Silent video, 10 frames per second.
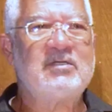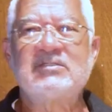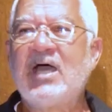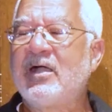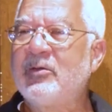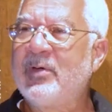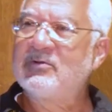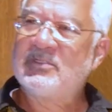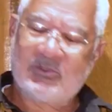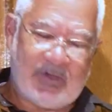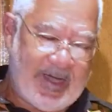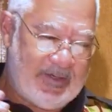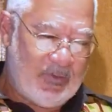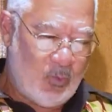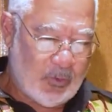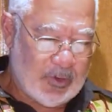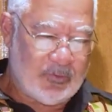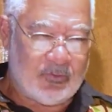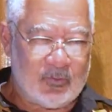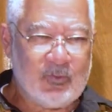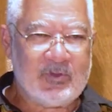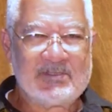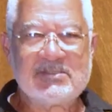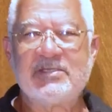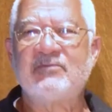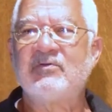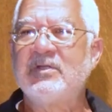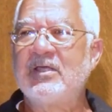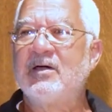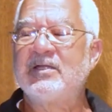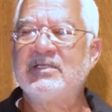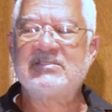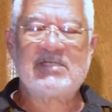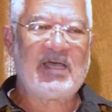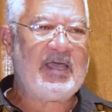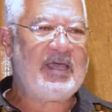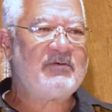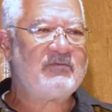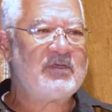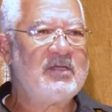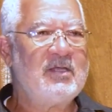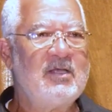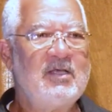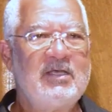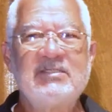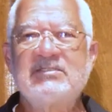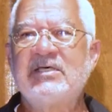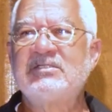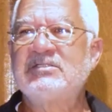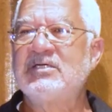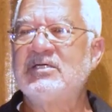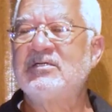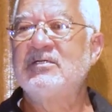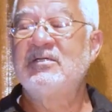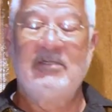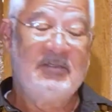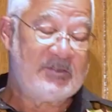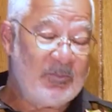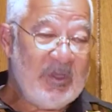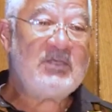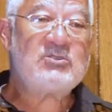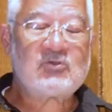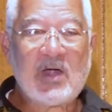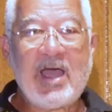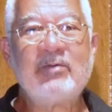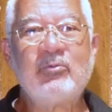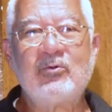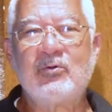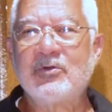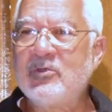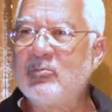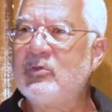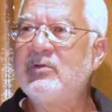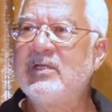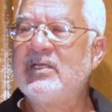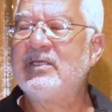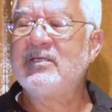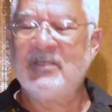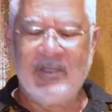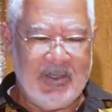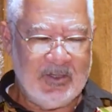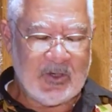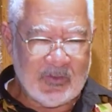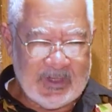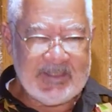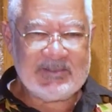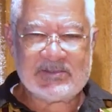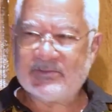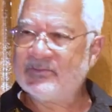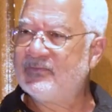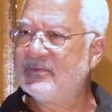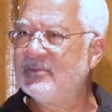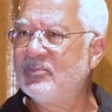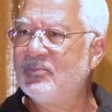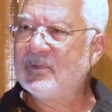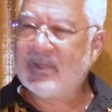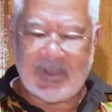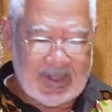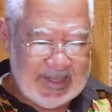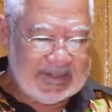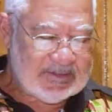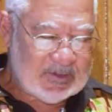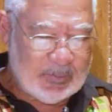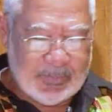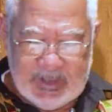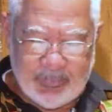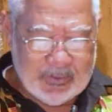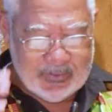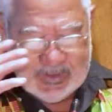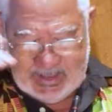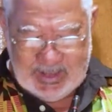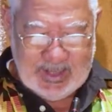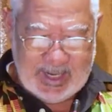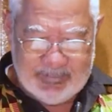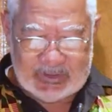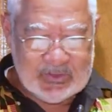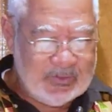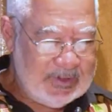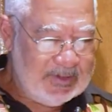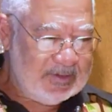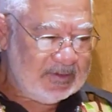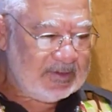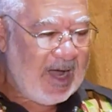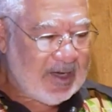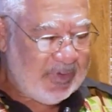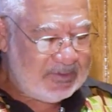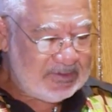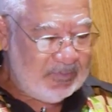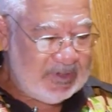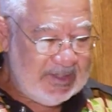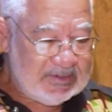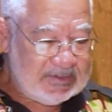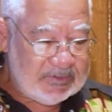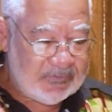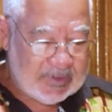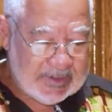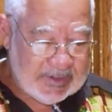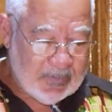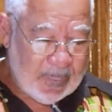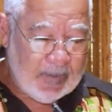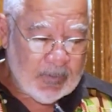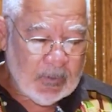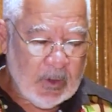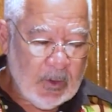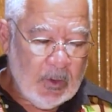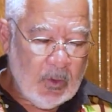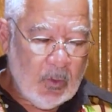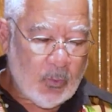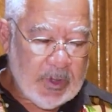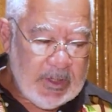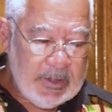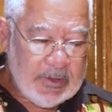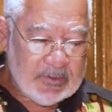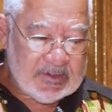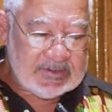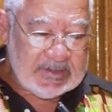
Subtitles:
talk about to try to work through this, given the audience I have. And it's such a, to me, tribal or community cohesive collection of people. I'm just going to talk about some things differently. We're here this